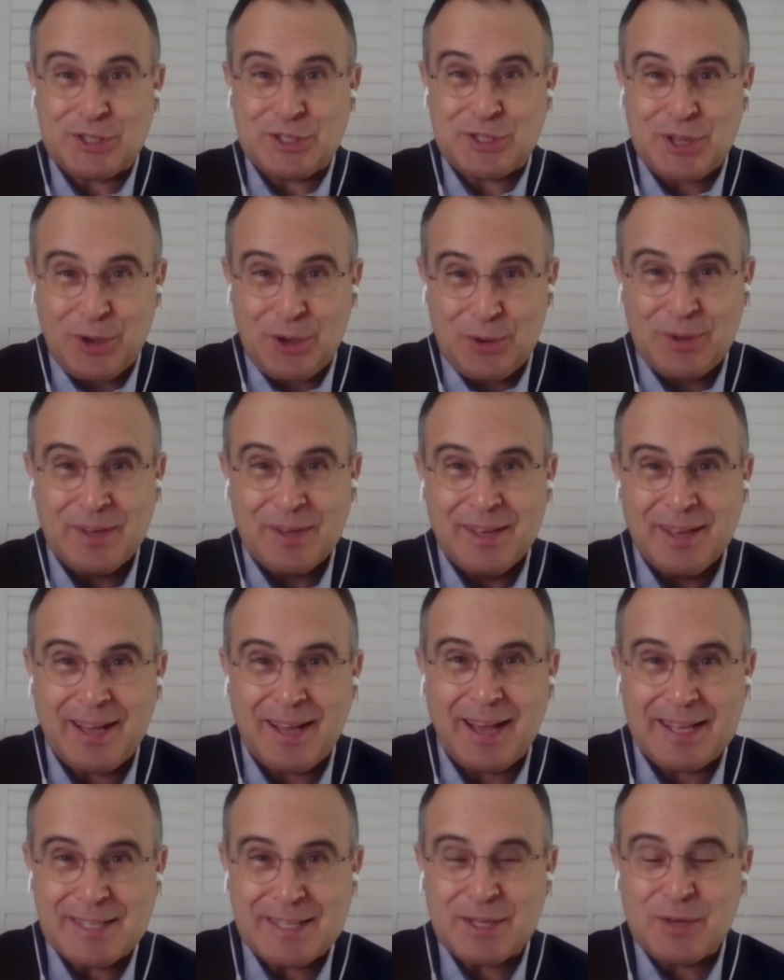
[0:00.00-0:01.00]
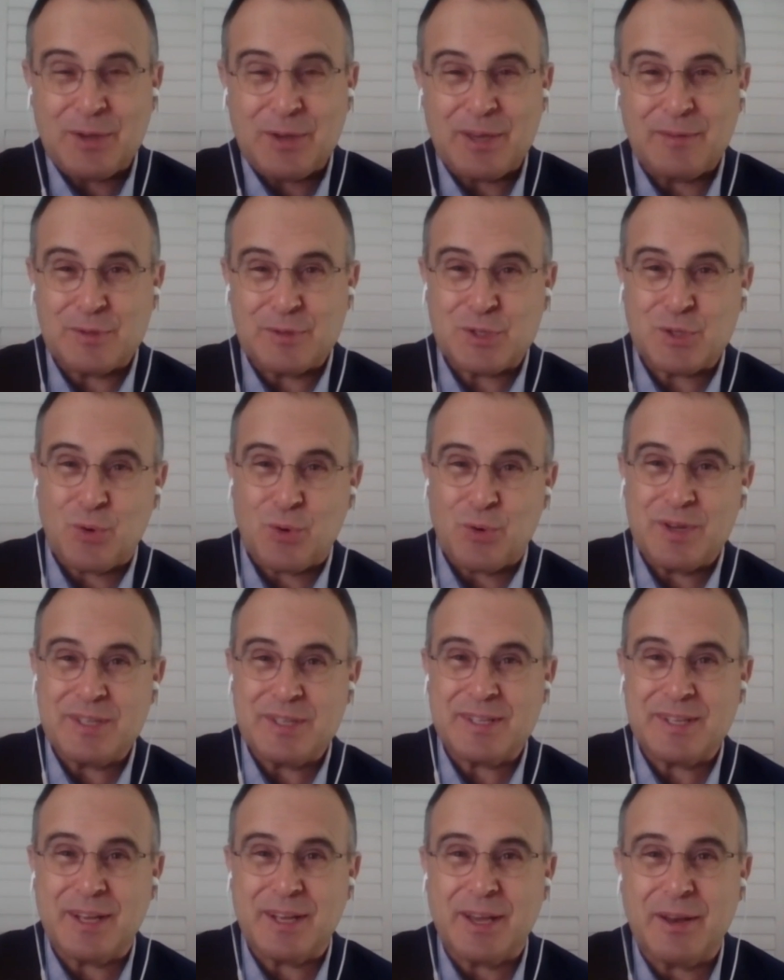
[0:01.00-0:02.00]
So guys are looking for stories
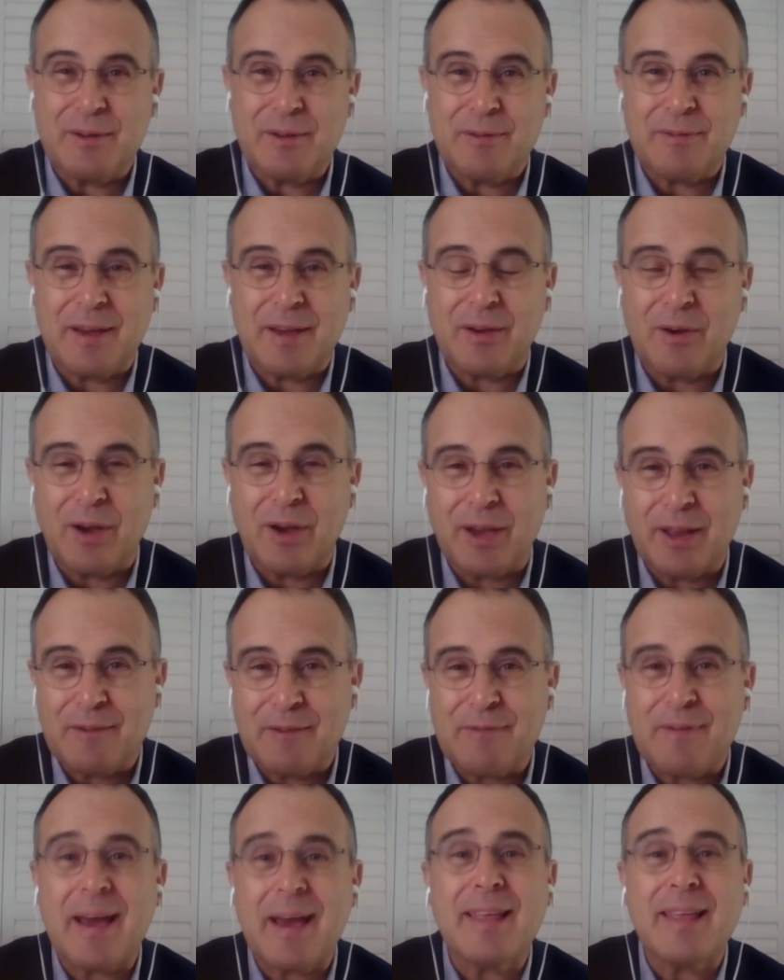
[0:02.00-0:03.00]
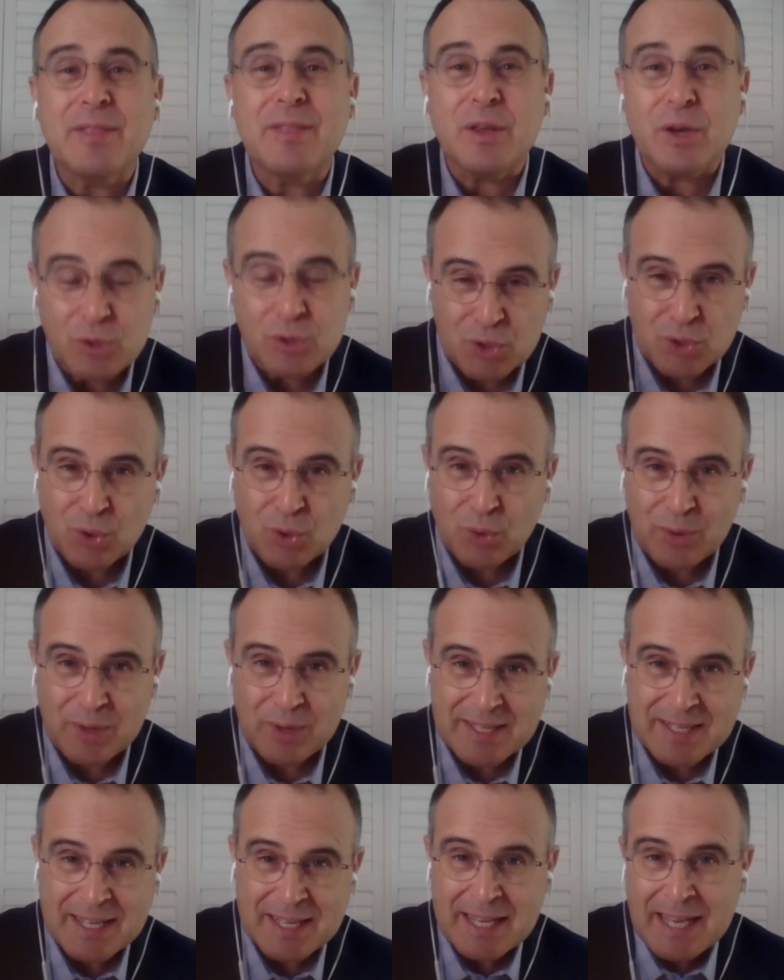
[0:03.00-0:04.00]
and are going to find those stories.